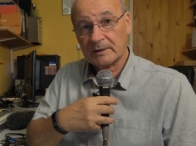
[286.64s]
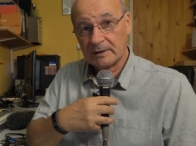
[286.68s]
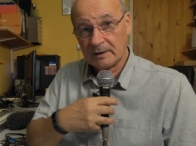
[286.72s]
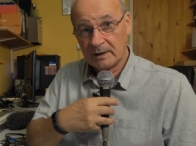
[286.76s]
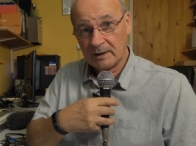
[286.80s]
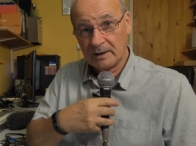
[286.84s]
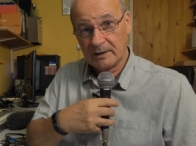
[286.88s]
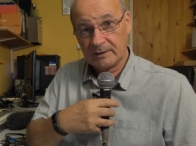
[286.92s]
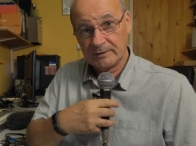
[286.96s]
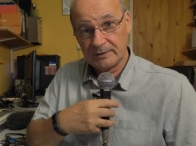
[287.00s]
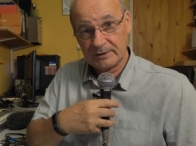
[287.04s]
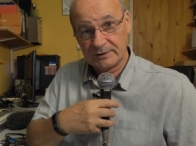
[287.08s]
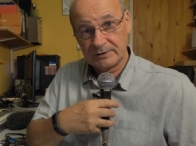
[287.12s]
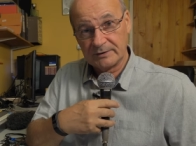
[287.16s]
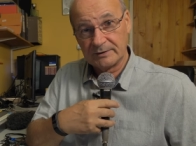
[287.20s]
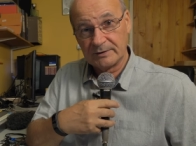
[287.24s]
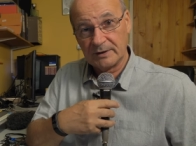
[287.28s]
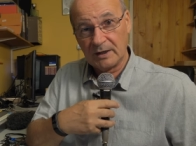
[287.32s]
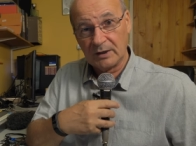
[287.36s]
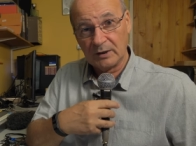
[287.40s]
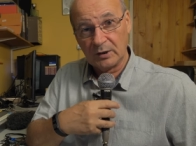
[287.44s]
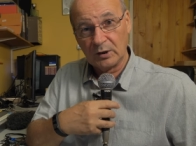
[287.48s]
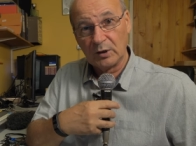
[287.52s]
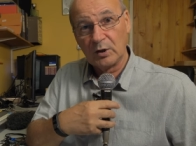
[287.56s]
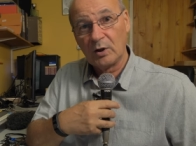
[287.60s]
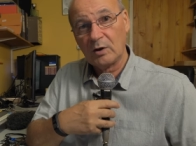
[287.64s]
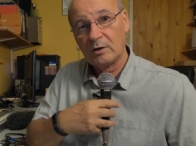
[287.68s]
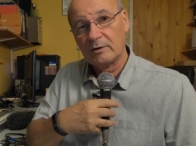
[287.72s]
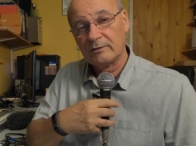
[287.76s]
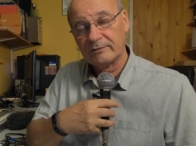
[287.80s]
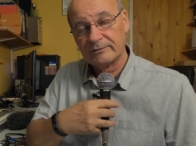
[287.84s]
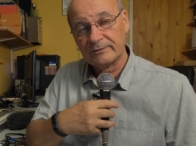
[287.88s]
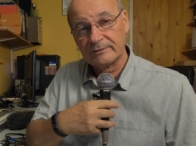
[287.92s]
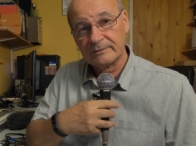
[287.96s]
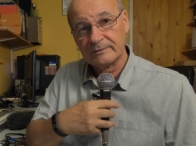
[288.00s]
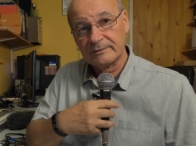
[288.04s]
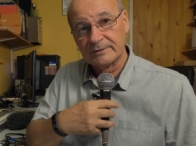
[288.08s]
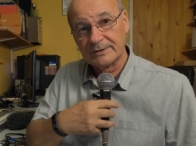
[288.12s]
and there's a lot
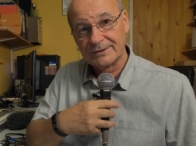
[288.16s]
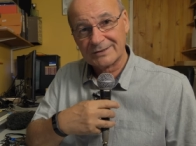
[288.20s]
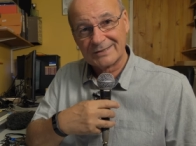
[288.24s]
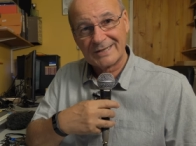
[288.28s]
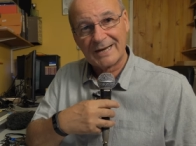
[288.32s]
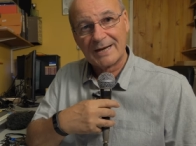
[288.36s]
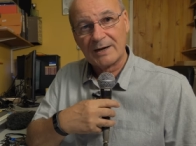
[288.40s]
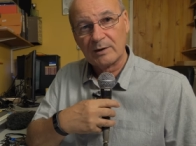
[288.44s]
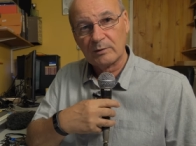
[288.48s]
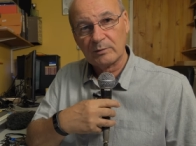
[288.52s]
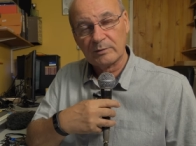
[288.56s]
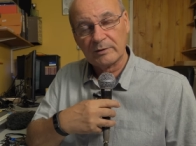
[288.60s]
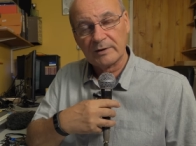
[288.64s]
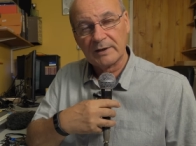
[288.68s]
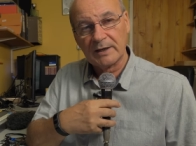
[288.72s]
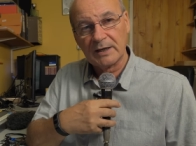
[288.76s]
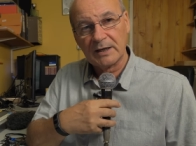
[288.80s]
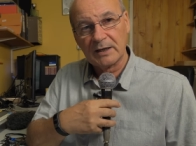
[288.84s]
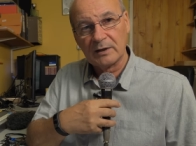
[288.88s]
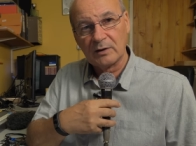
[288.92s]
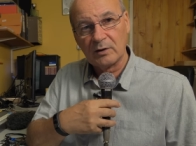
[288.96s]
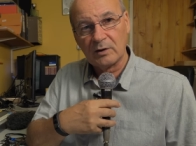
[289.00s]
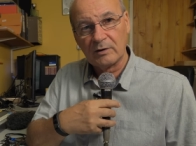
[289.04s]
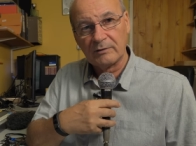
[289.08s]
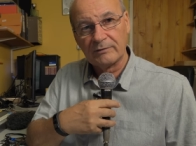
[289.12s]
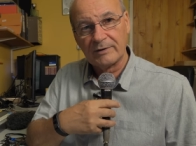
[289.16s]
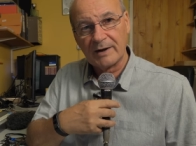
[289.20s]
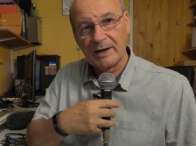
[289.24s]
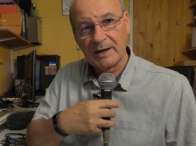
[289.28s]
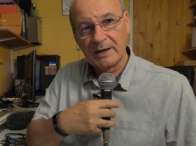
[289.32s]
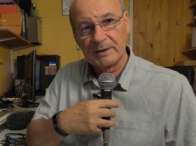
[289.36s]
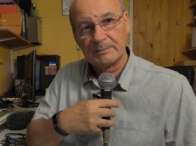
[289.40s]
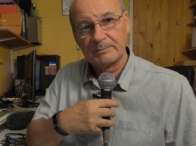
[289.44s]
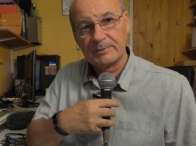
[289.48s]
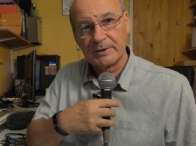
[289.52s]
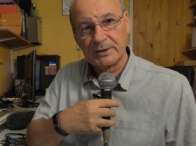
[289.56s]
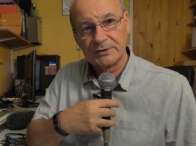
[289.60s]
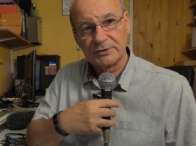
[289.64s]
of sound there, a lot of
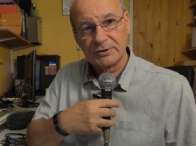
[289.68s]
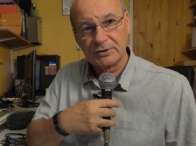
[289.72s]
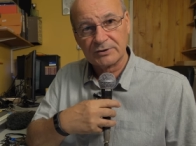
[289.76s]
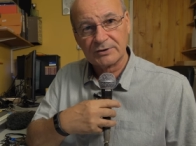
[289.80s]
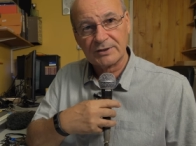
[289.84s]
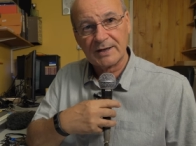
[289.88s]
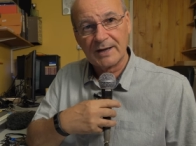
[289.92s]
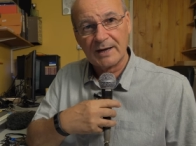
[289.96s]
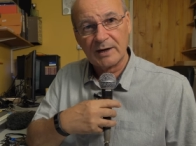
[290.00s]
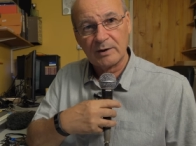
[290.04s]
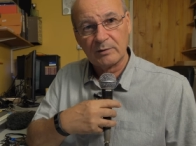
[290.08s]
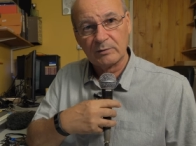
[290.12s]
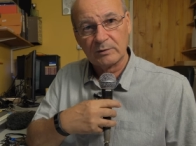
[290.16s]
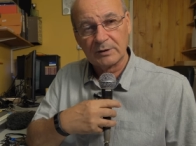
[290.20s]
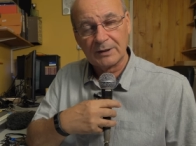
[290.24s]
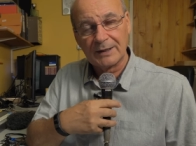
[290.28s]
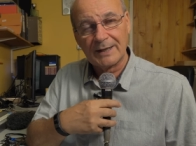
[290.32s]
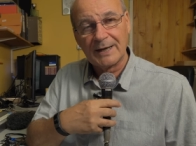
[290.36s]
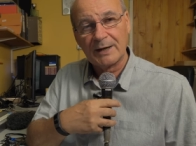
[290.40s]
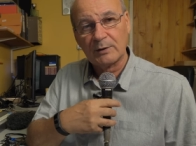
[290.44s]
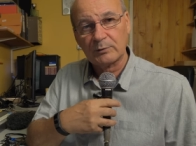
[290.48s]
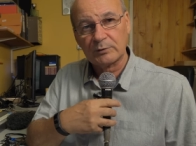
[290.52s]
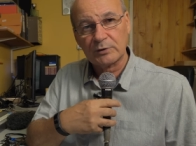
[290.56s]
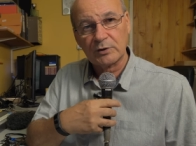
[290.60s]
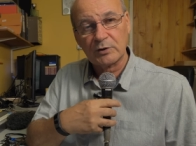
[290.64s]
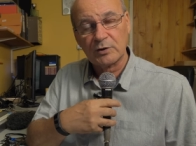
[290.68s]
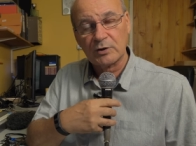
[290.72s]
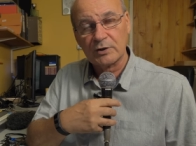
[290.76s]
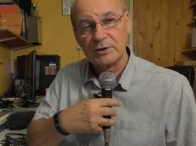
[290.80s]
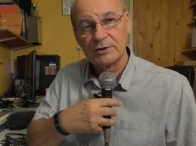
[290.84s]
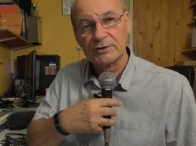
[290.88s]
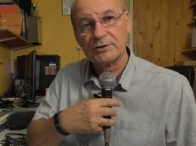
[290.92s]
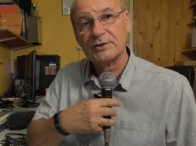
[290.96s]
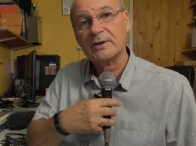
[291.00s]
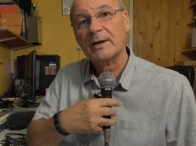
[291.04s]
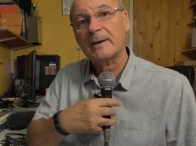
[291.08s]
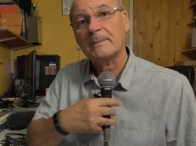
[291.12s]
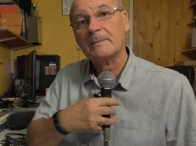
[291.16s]
high pressure sound, loud
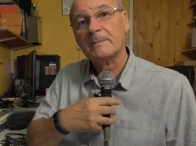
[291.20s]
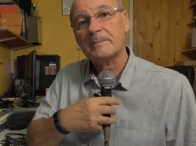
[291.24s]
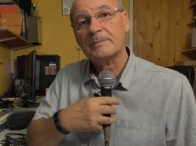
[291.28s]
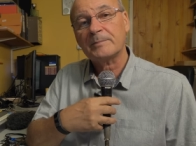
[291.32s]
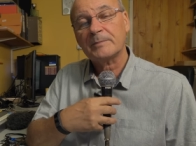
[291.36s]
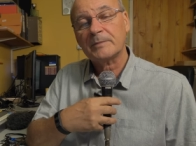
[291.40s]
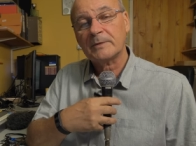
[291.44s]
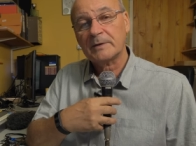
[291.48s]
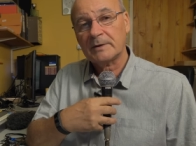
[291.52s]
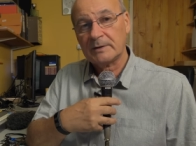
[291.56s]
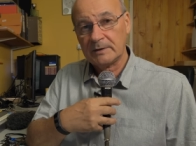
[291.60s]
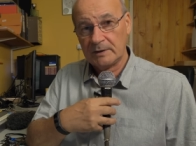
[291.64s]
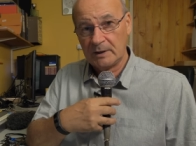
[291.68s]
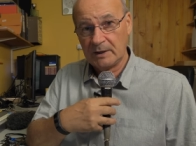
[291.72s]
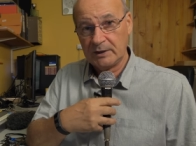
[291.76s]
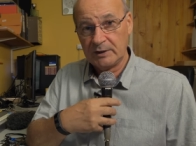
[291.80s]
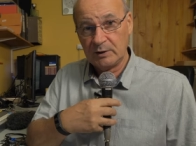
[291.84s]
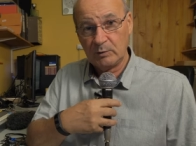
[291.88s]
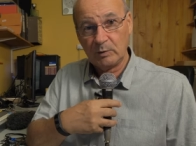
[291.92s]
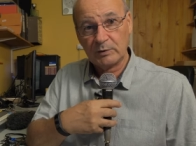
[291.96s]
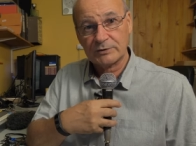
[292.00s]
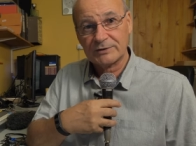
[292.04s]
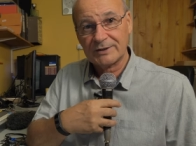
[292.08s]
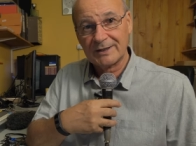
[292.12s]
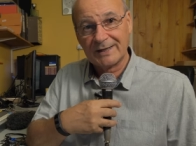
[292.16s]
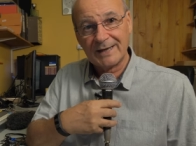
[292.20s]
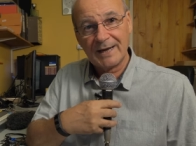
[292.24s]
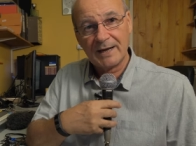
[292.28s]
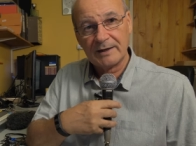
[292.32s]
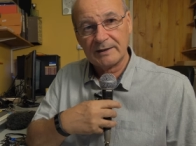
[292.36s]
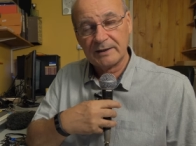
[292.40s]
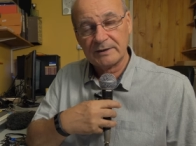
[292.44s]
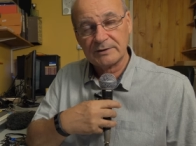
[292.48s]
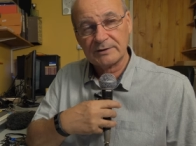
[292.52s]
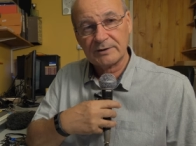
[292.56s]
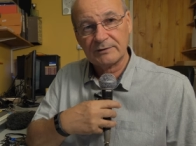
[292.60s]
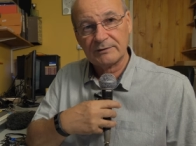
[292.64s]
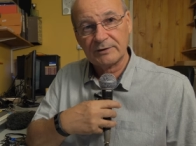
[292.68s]
noise, and you want to get an
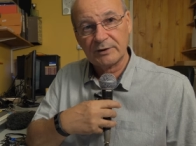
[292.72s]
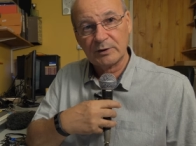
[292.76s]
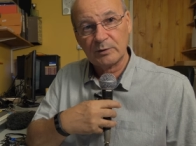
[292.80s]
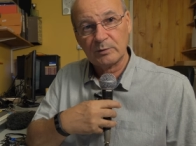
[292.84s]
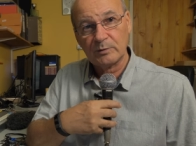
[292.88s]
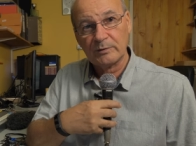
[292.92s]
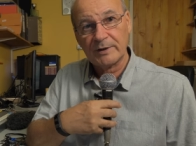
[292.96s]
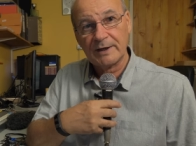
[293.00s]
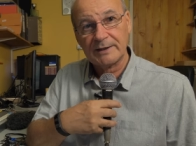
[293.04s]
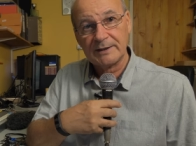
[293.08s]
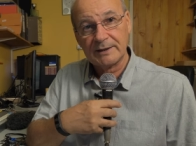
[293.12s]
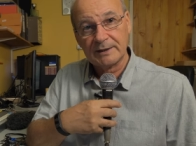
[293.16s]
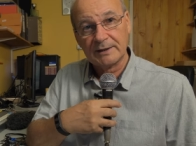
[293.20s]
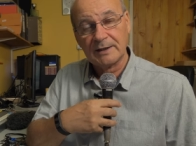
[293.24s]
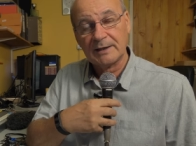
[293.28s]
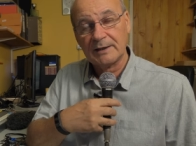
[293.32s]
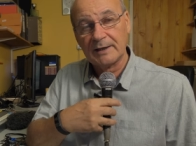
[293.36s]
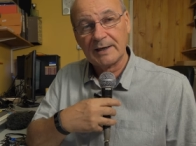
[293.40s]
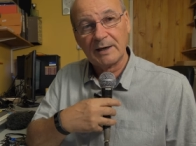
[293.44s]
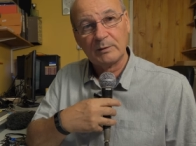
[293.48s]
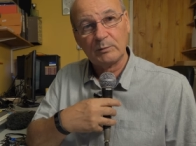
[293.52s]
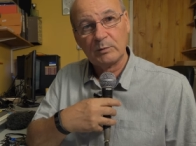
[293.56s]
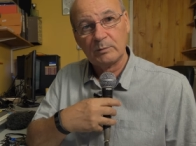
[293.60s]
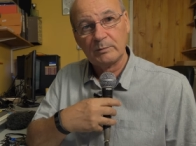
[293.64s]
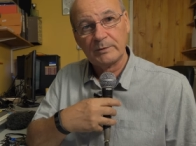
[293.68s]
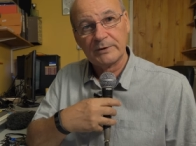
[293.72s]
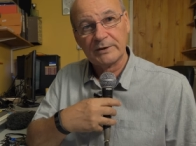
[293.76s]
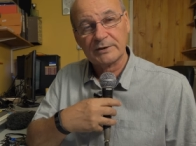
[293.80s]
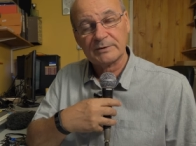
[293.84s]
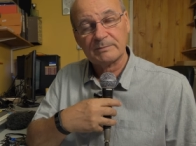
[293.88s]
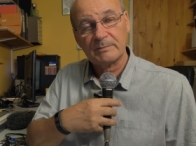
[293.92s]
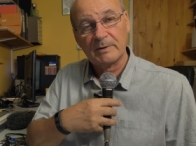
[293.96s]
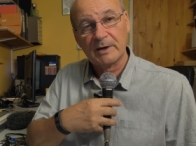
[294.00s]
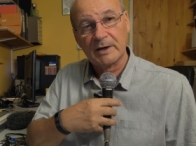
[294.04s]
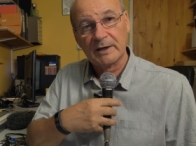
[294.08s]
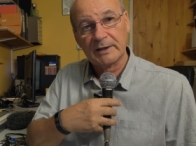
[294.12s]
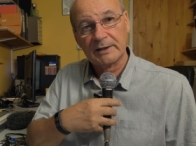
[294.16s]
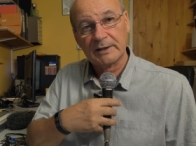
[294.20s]
interview, then you can get one with
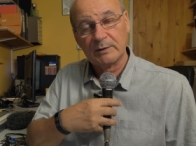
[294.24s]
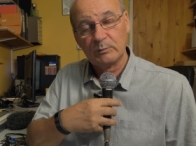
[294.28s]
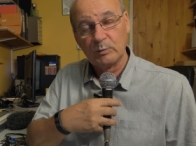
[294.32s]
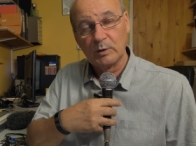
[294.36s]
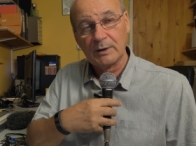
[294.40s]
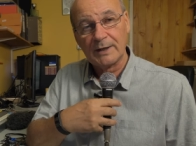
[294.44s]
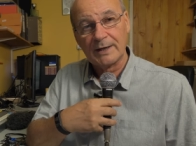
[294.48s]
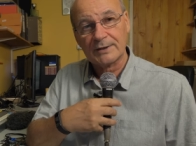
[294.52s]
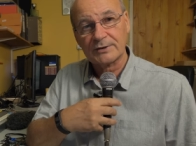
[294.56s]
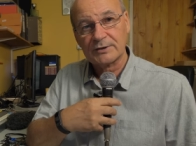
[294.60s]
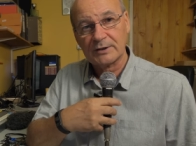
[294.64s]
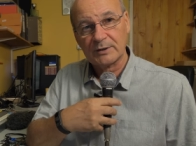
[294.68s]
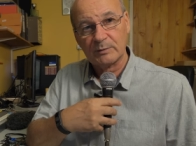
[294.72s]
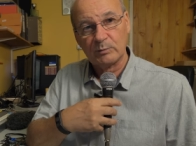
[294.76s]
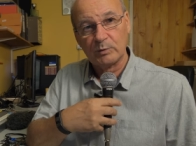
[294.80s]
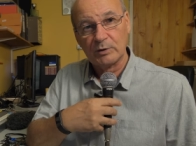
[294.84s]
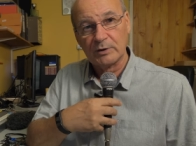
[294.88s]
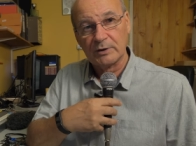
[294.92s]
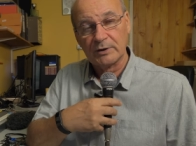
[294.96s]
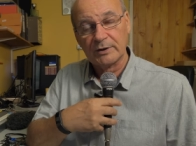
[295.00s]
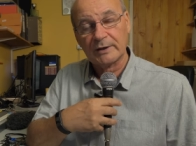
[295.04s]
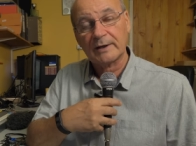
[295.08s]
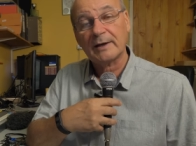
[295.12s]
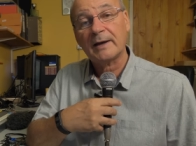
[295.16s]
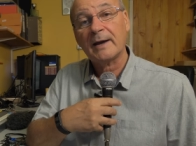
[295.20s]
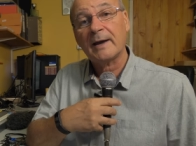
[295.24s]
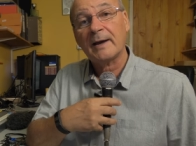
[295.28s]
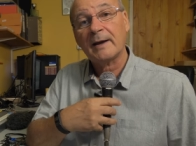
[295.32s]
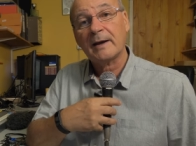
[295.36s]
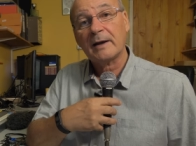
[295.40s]
this mic. It will actually work.